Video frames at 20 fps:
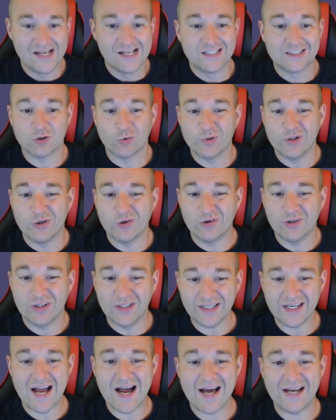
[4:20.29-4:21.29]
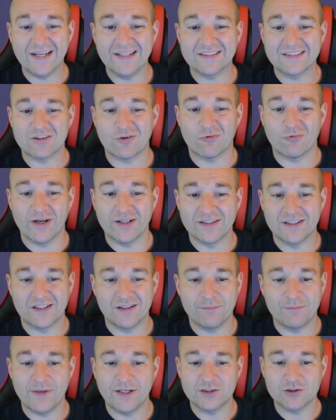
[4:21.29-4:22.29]
So when you click on it right
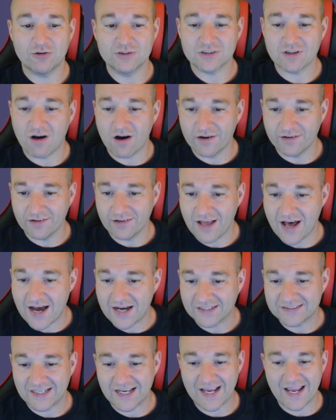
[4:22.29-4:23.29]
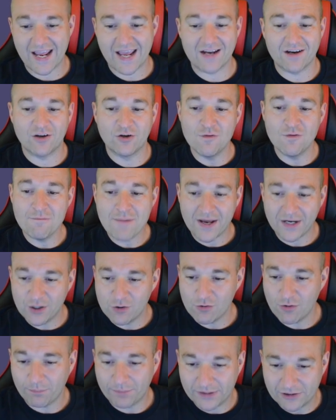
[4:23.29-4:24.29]
there, make sure it's unlocked and a new
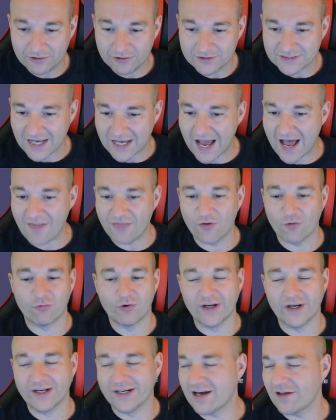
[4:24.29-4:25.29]
menu appears on the right.